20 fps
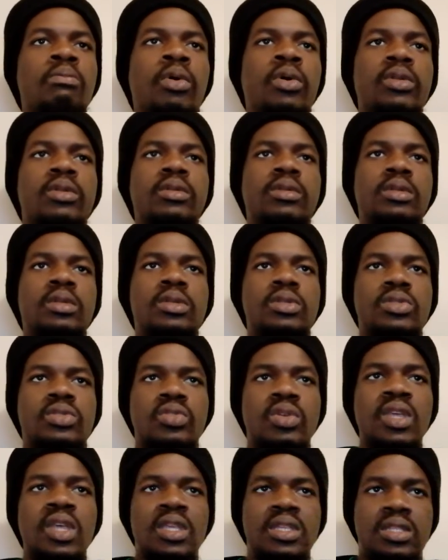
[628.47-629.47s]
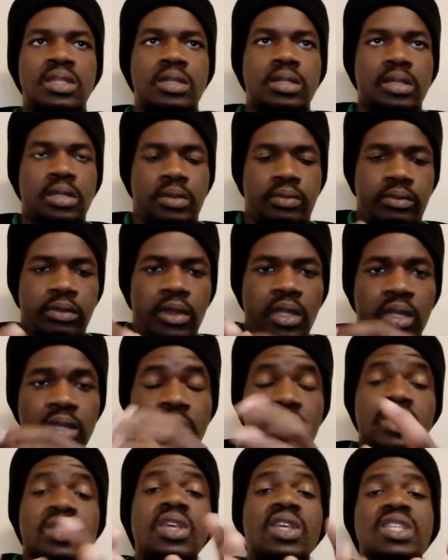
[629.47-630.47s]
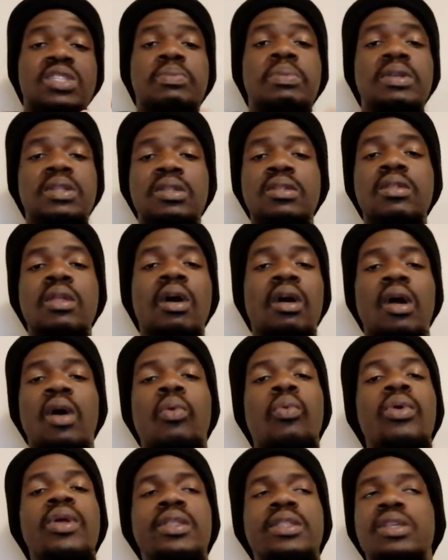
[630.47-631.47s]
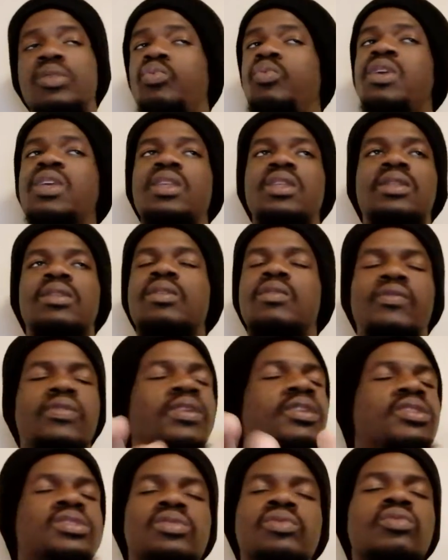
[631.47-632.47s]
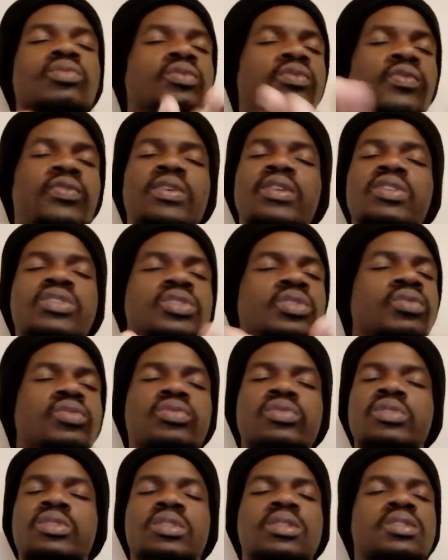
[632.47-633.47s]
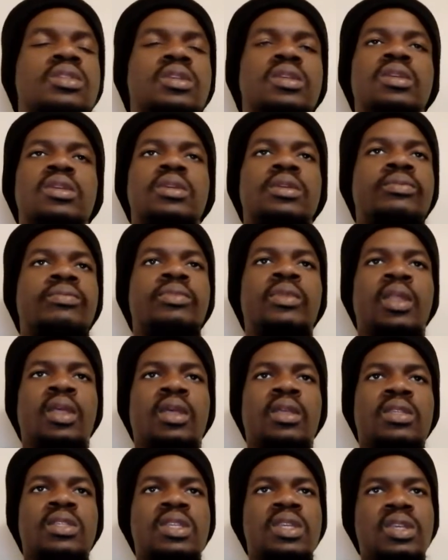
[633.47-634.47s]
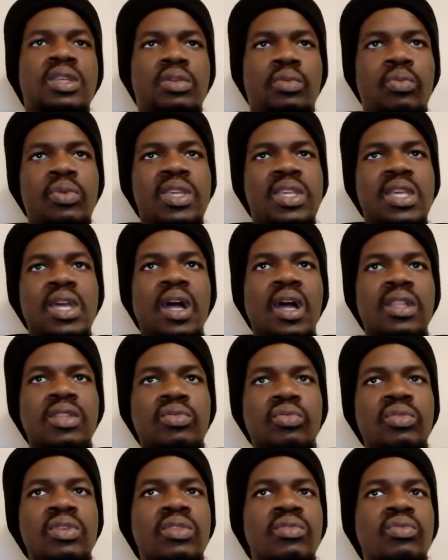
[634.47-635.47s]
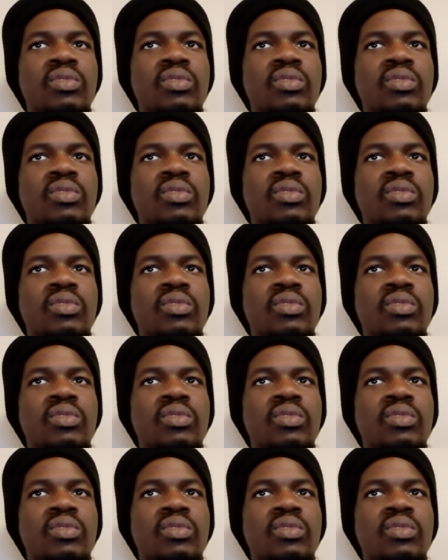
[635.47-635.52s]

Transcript: But, so yes, this has been long awaited. Phil Jones, see, we can't